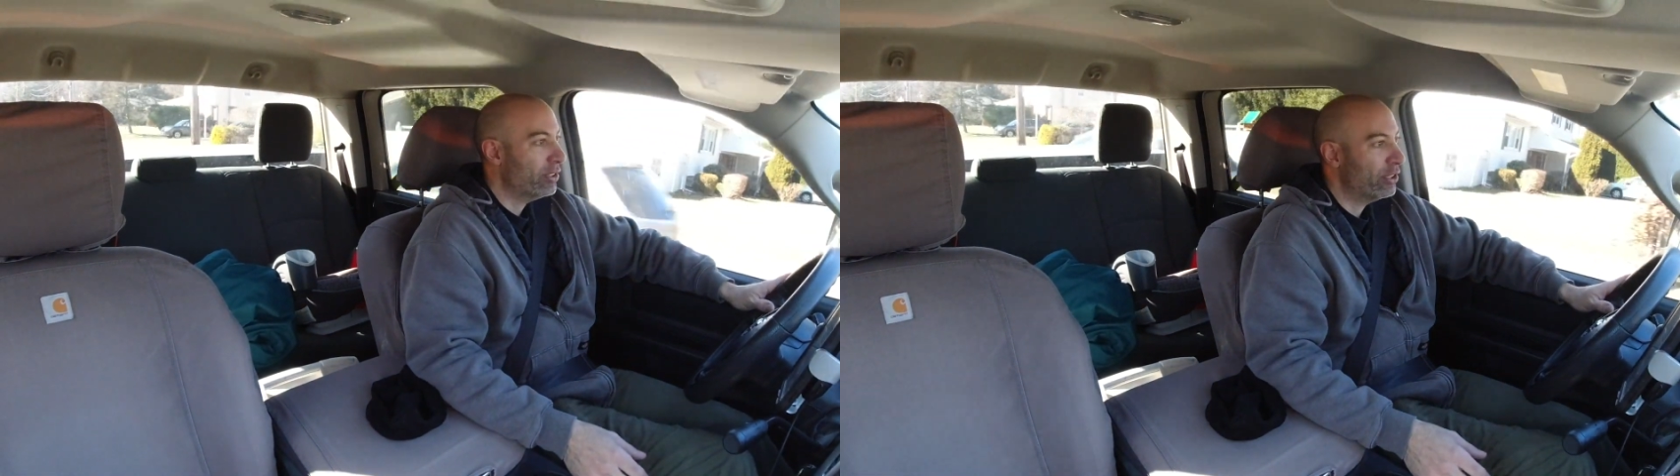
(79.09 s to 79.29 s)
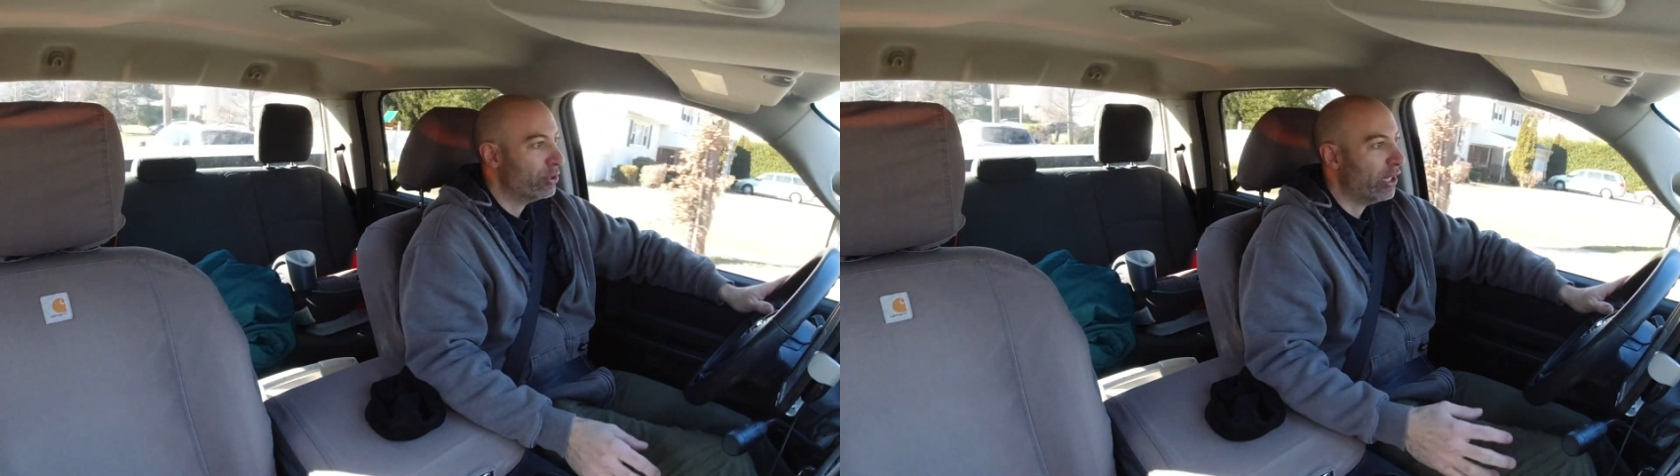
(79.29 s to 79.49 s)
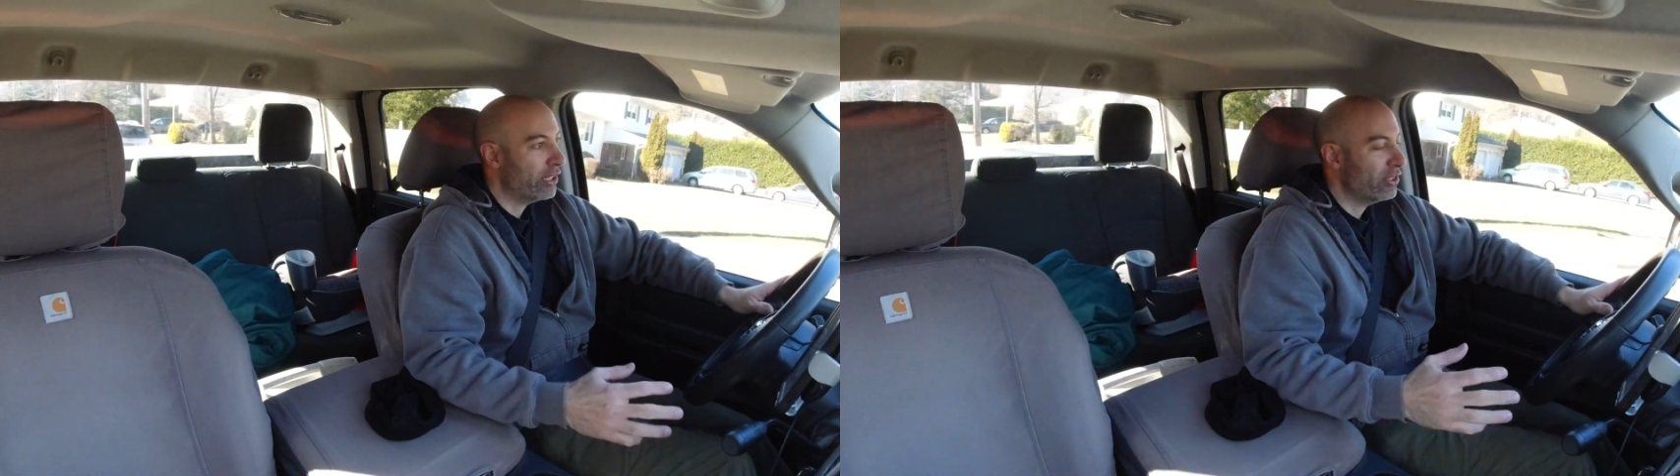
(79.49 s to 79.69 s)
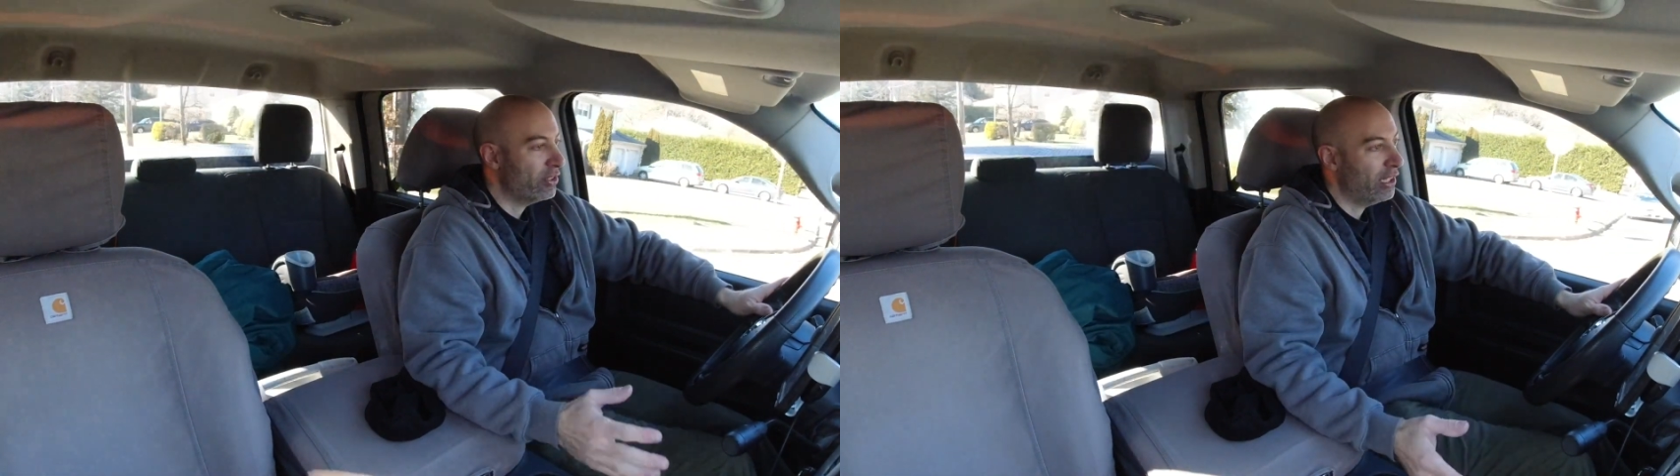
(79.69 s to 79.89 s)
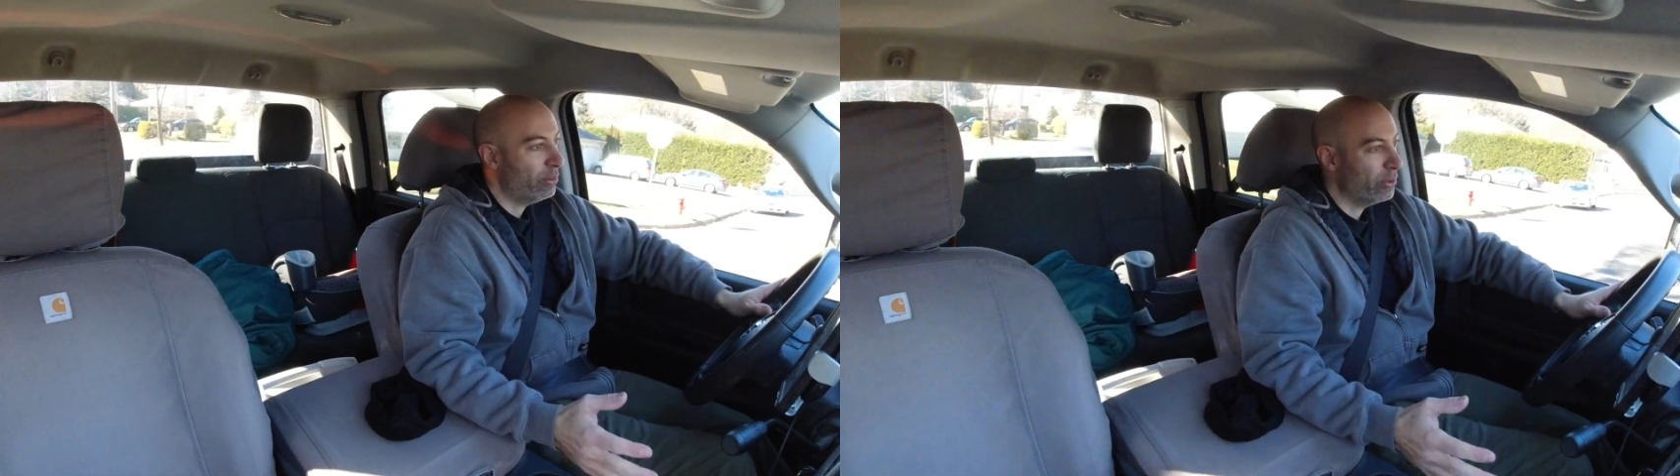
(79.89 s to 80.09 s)
I try to
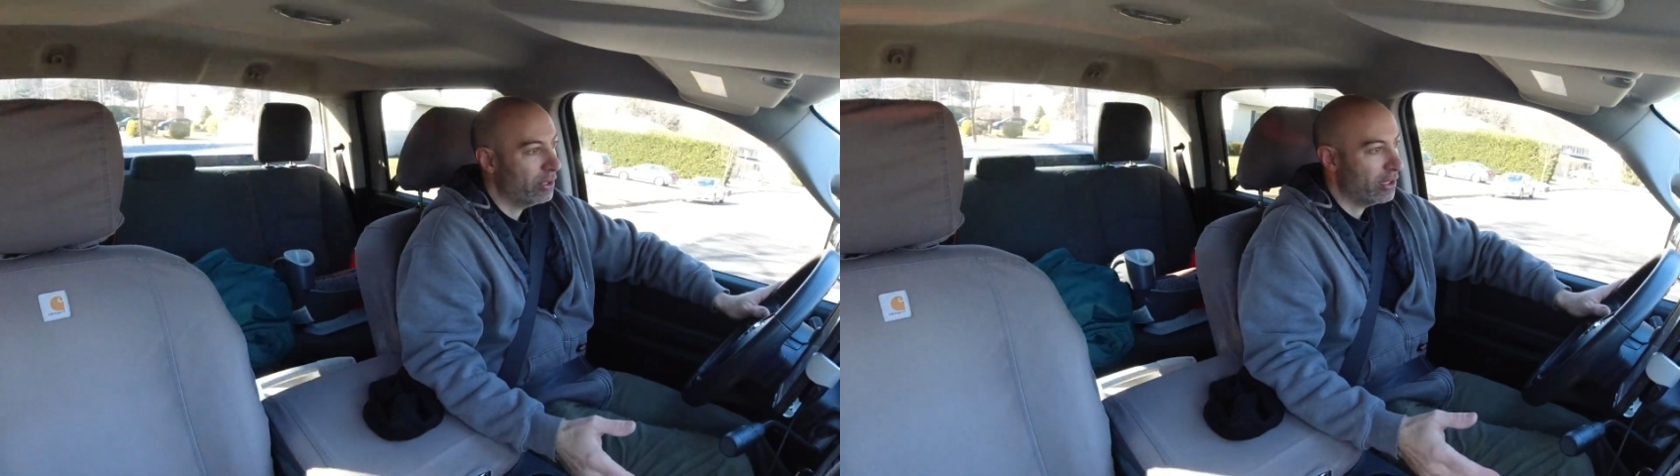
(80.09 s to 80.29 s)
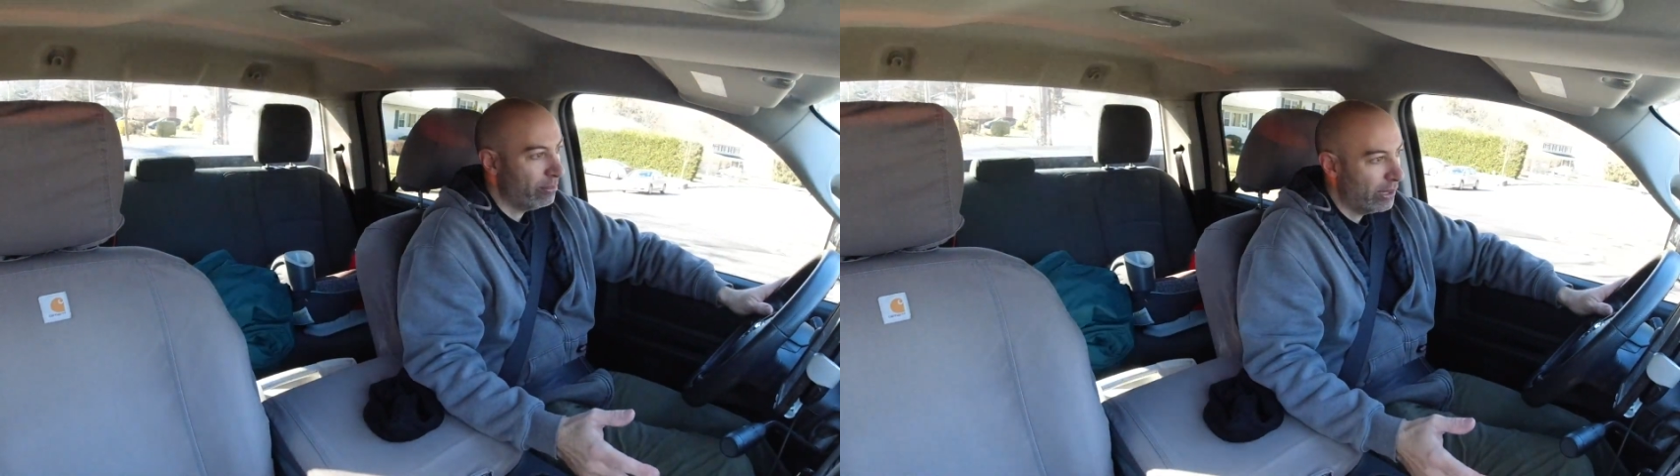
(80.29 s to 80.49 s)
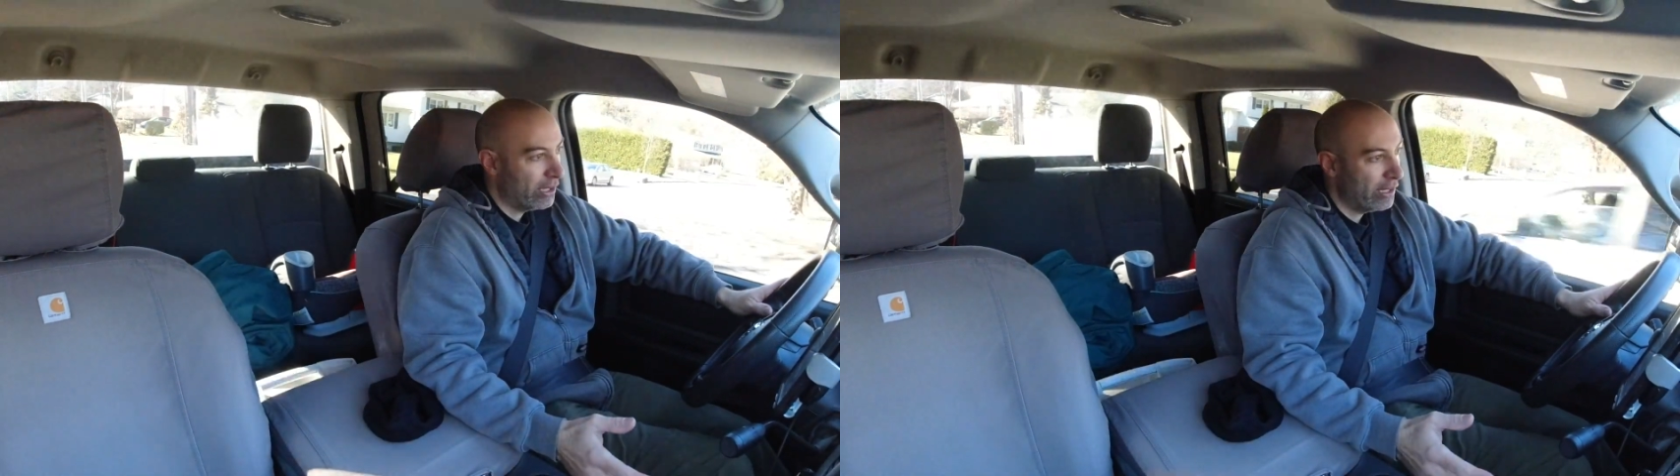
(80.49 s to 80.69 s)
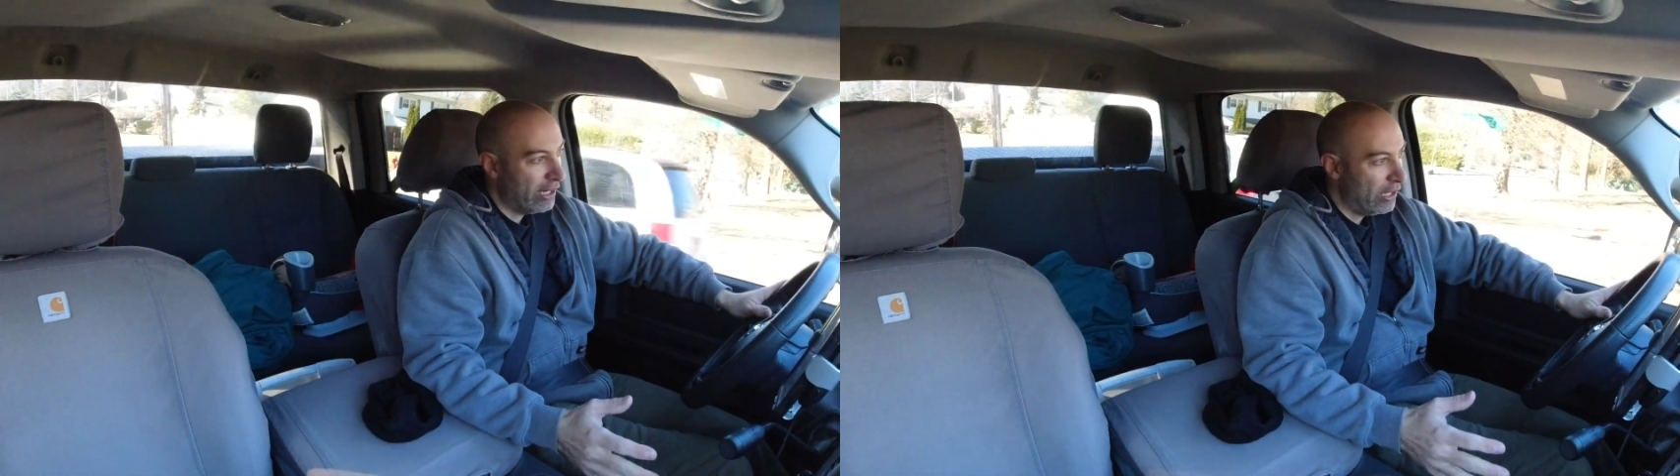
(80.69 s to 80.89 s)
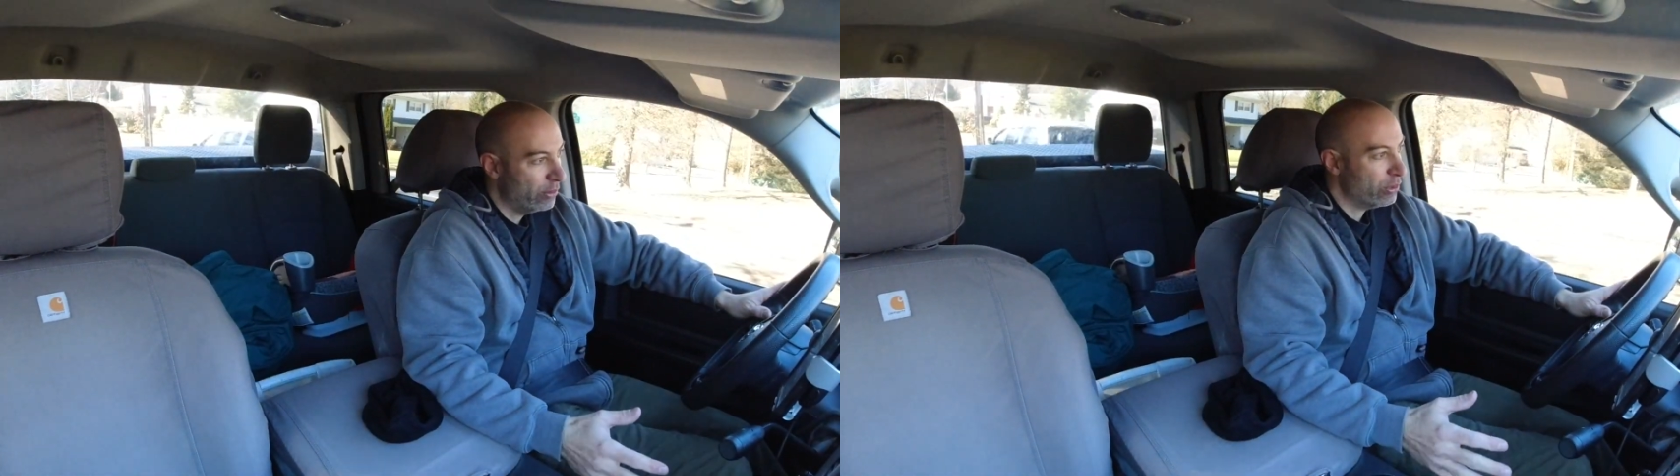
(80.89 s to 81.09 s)
stay within about an
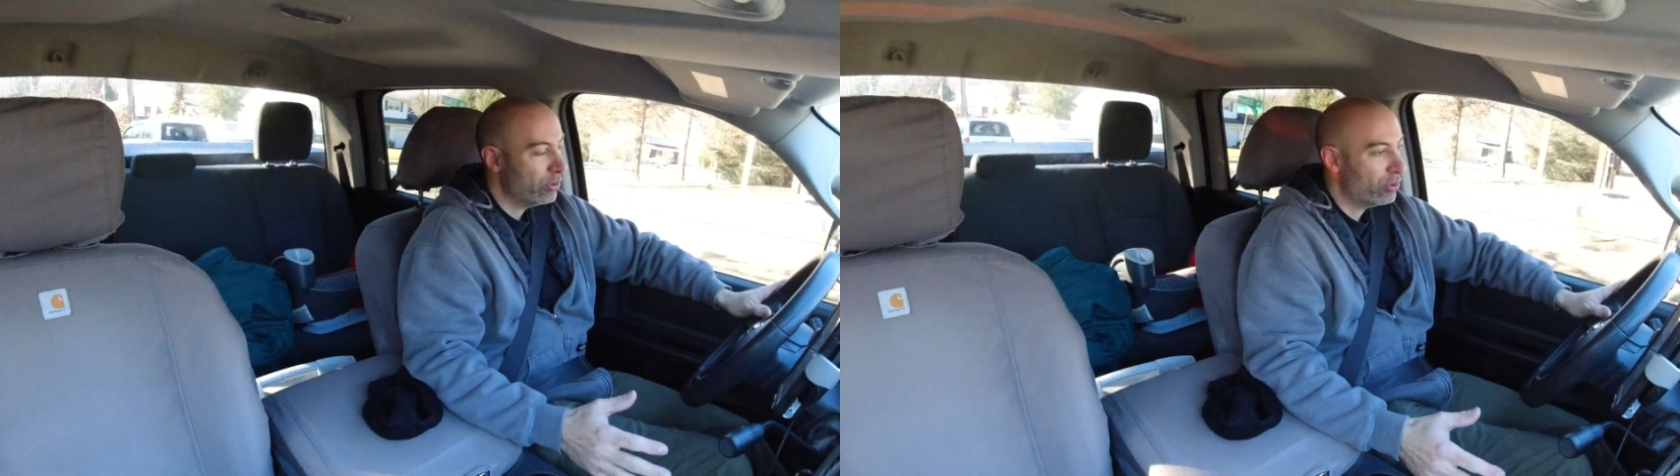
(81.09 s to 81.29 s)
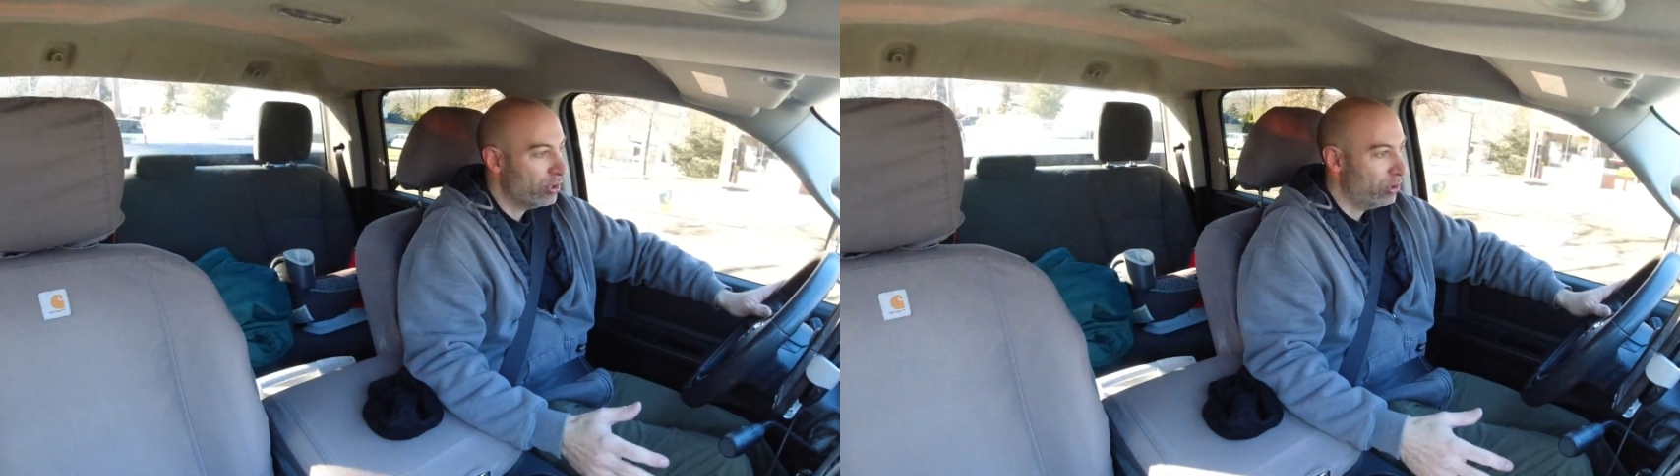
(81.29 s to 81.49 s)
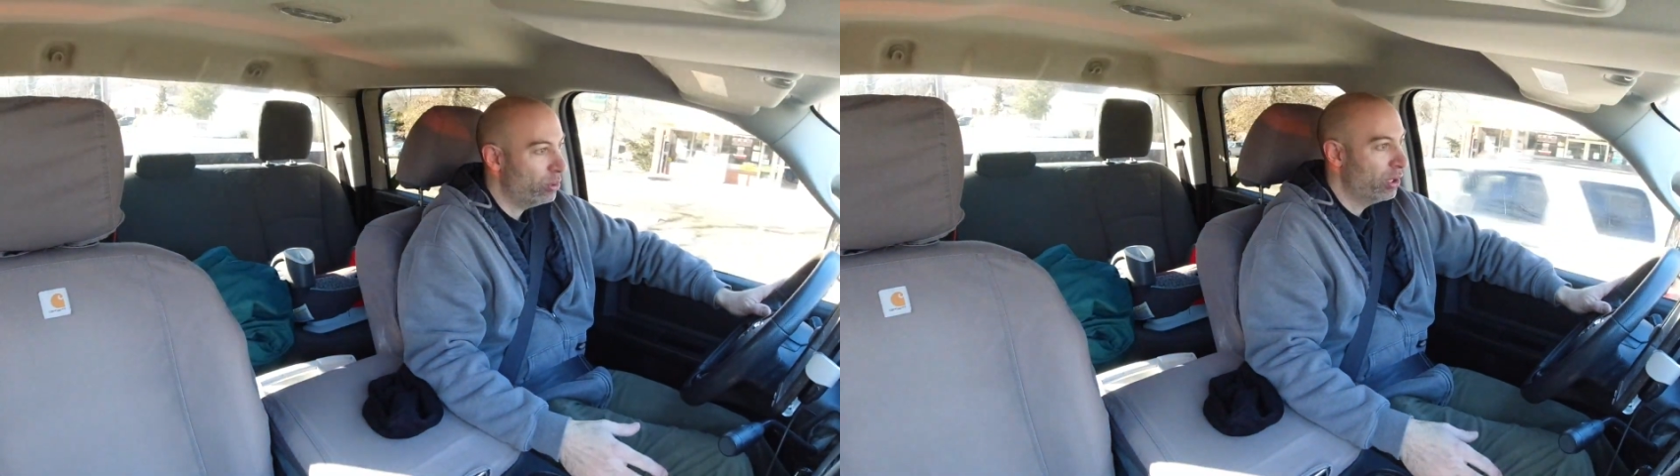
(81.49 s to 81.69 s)
hour or so